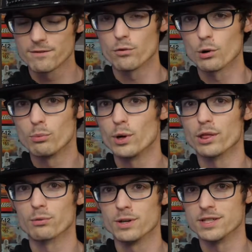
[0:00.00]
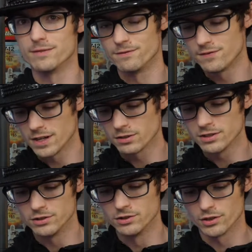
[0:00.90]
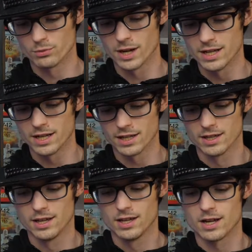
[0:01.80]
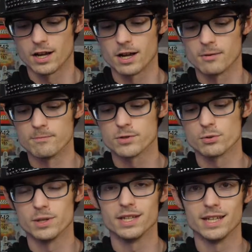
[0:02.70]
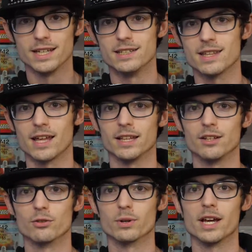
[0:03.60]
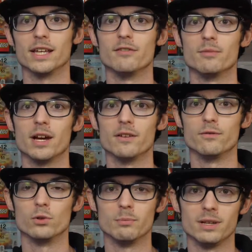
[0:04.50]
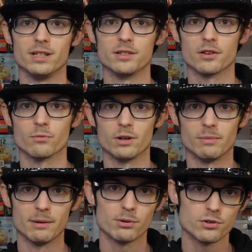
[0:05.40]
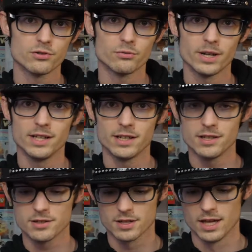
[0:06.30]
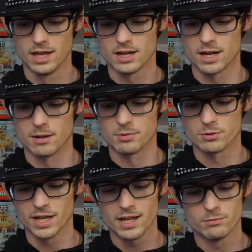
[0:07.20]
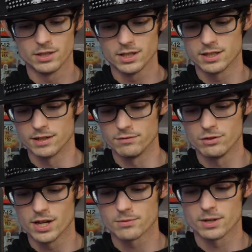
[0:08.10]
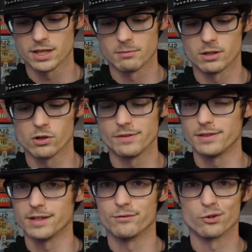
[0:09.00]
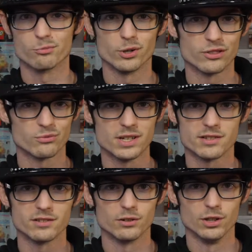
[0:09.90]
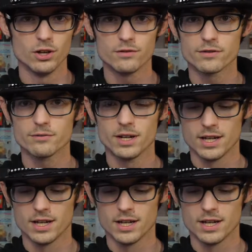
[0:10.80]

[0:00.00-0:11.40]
4.3 is a fairly good rating. So we can get into that later when I give my full opinions on what my personal rating is. So again, we can, if you guys want to let me know if you think 4.3 is a little low for